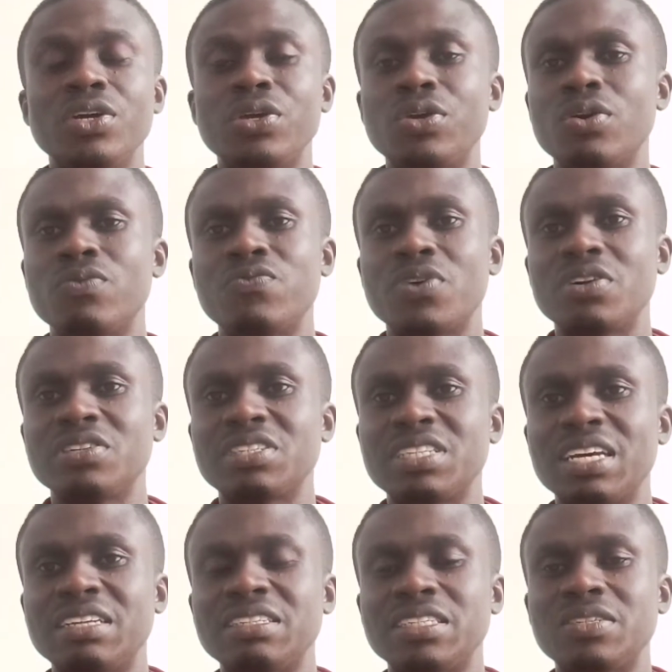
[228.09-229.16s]
you know for
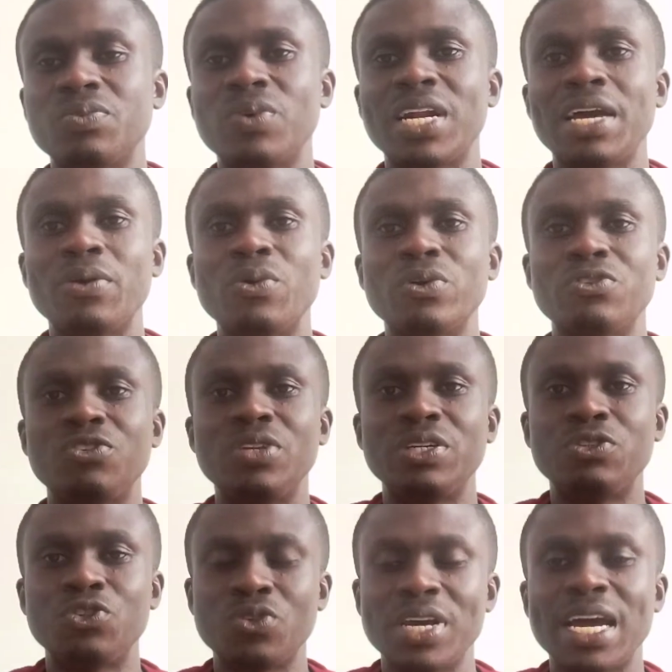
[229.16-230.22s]
instance when i got to
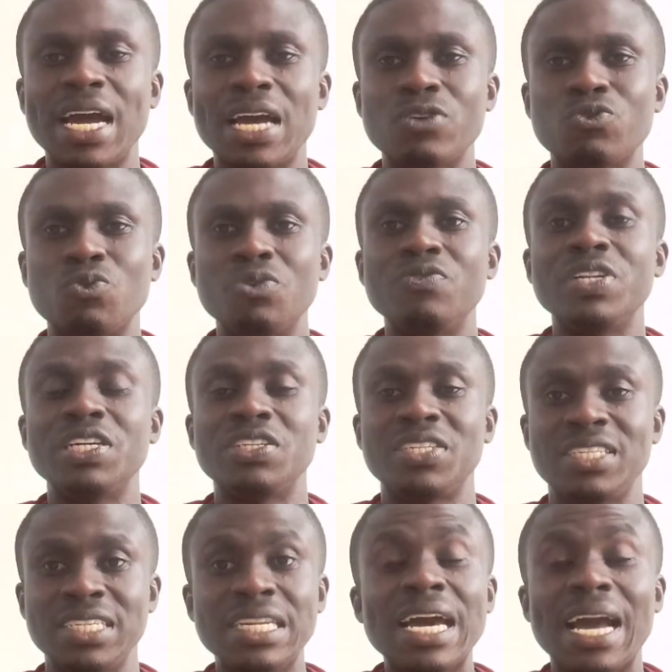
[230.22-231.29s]
the junior high school even the
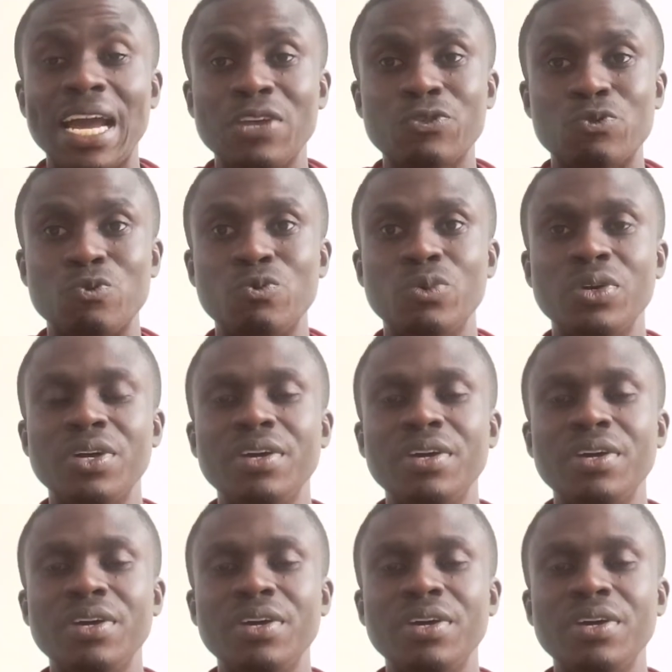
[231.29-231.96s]
senior high school